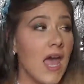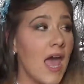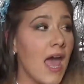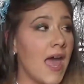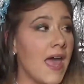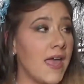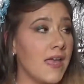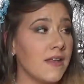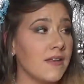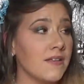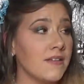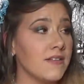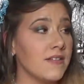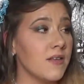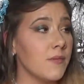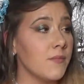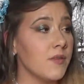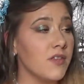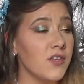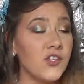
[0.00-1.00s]
And
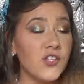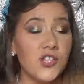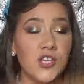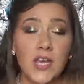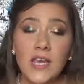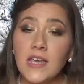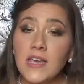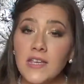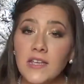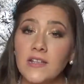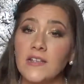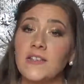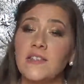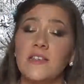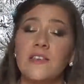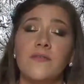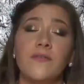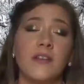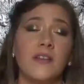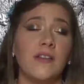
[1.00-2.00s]
some of the shades
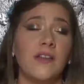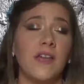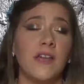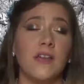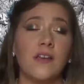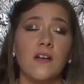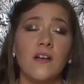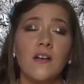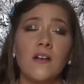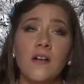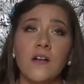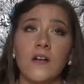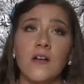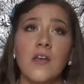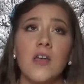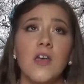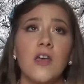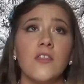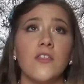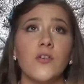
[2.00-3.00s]
even, like, oh,
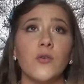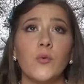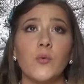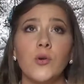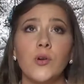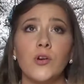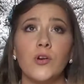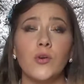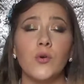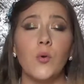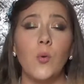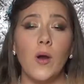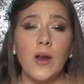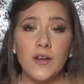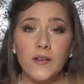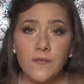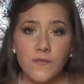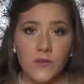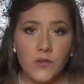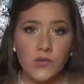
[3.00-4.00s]
there were
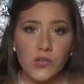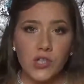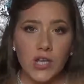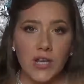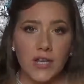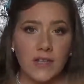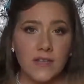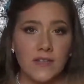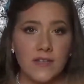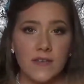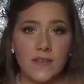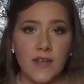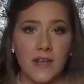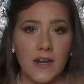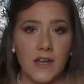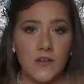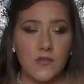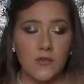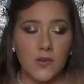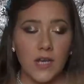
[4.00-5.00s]
quite a few shades that
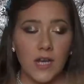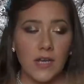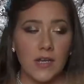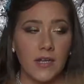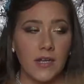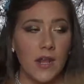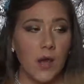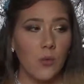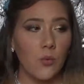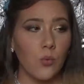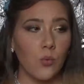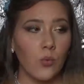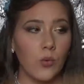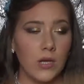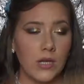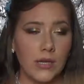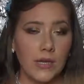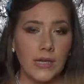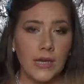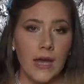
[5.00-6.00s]
I created
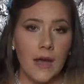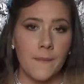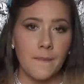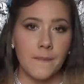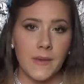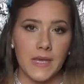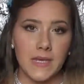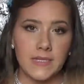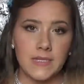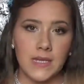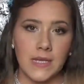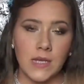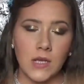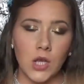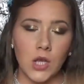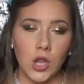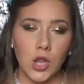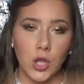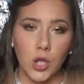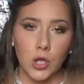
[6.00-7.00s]
really amazing
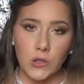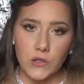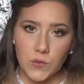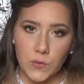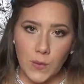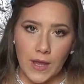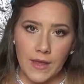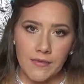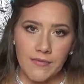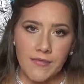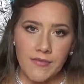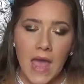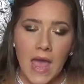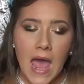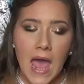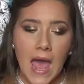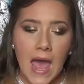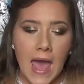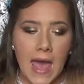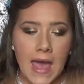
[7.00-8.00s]
looks with.
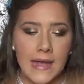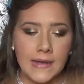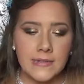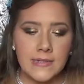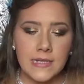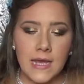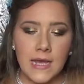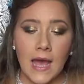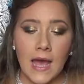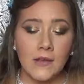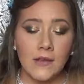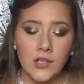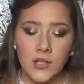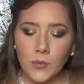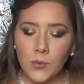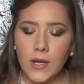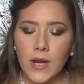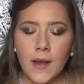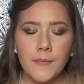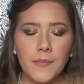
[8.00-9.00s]
And yeah, you know
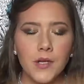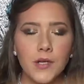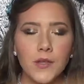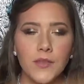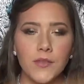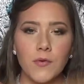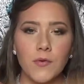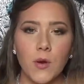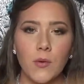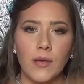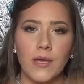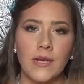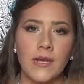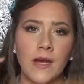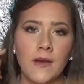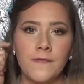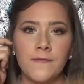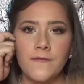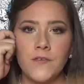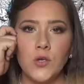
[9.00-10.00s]
what? I'm going to throw in
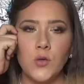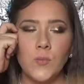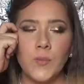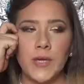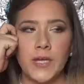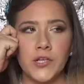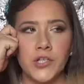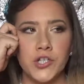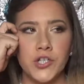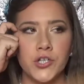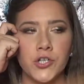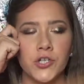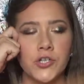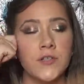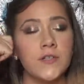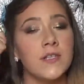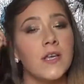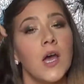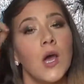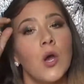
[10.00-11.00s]
a few
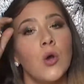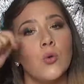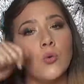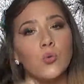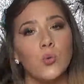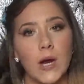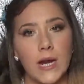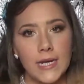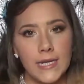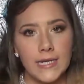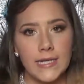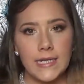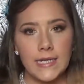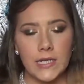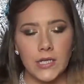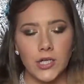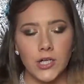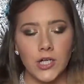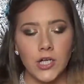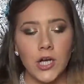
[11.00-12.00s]
pictures right
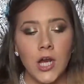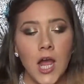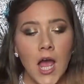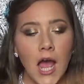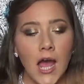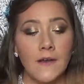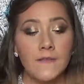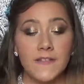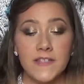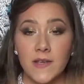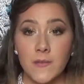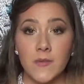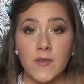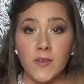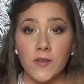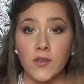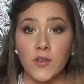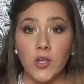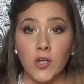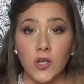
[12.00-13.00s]
here of some of
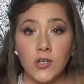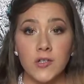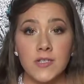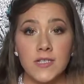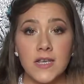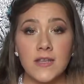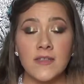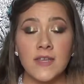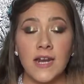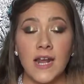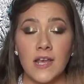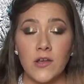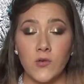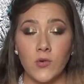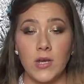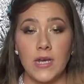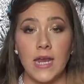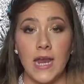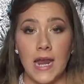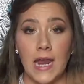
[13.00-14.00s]
the looks that I
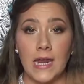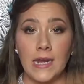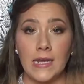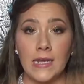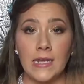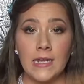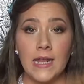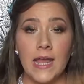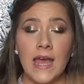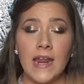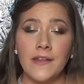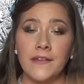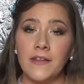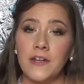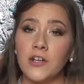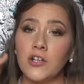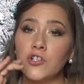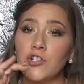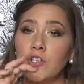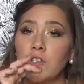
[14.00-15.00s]
created, and then
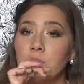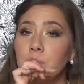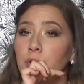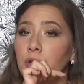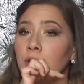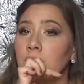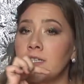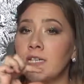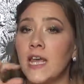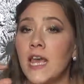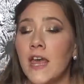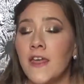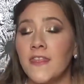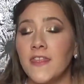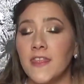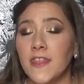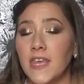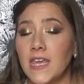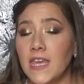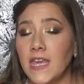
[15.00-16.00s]
I'll just put
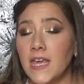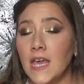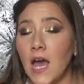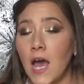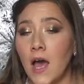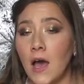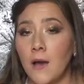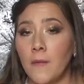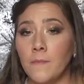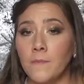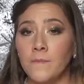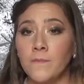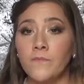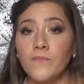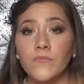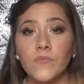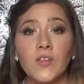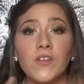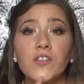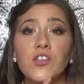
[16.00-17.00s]
the
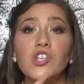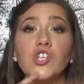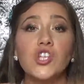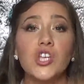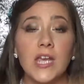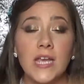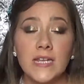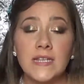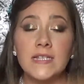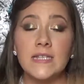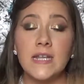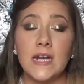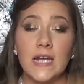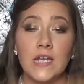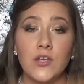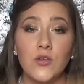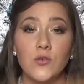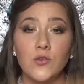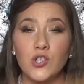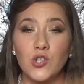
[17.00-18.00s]
shades that I
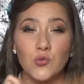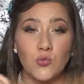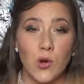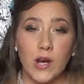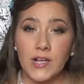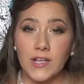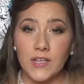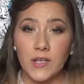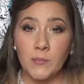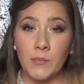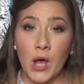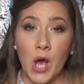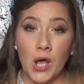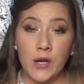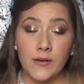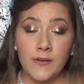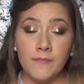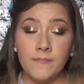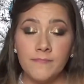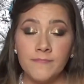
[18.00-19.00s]
used right at the
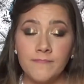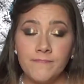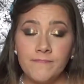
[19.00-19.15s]
bottom.